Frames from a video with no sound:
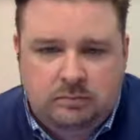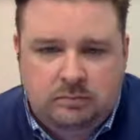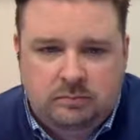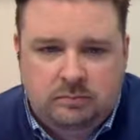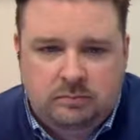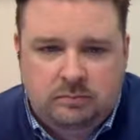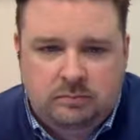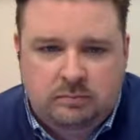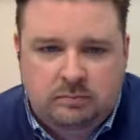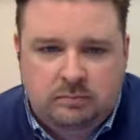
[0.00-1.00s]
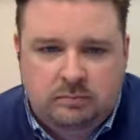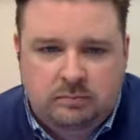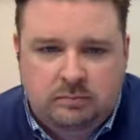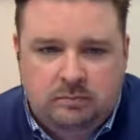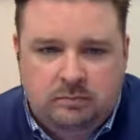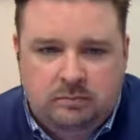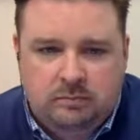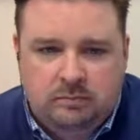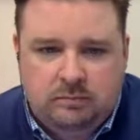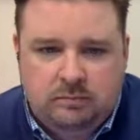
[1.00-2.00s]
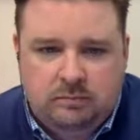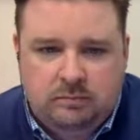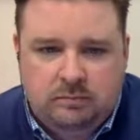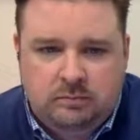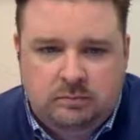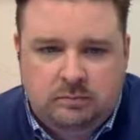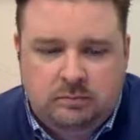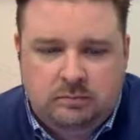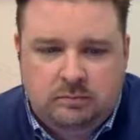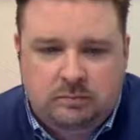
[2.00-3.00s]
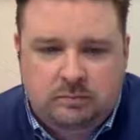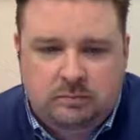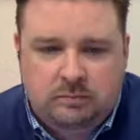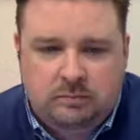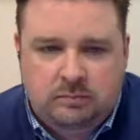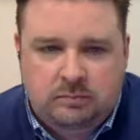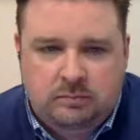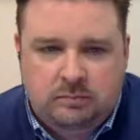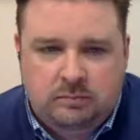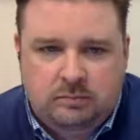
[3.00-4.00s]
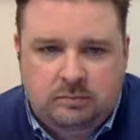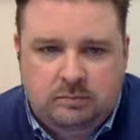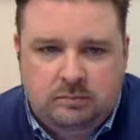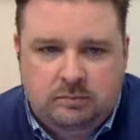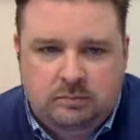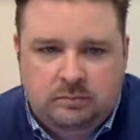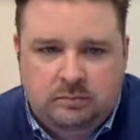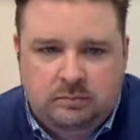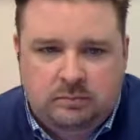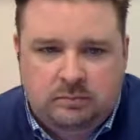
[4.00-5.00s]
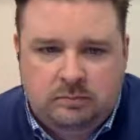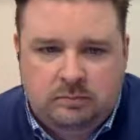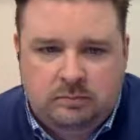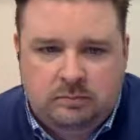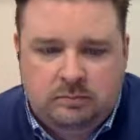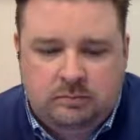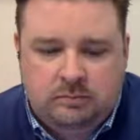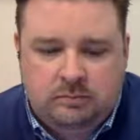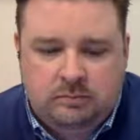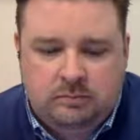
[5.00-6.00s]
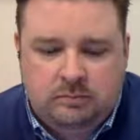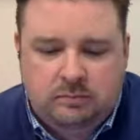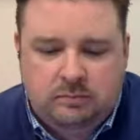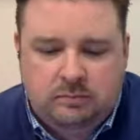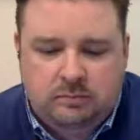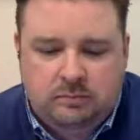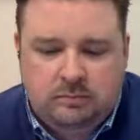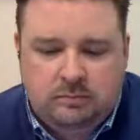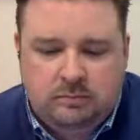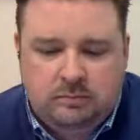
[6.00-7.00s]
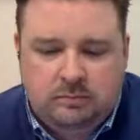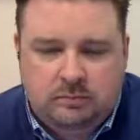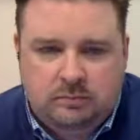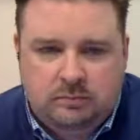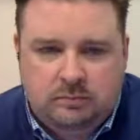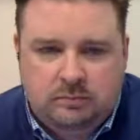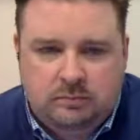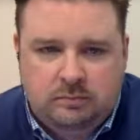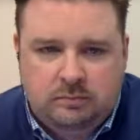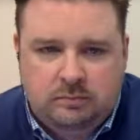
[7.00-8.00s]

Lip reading: This person isn't speaking.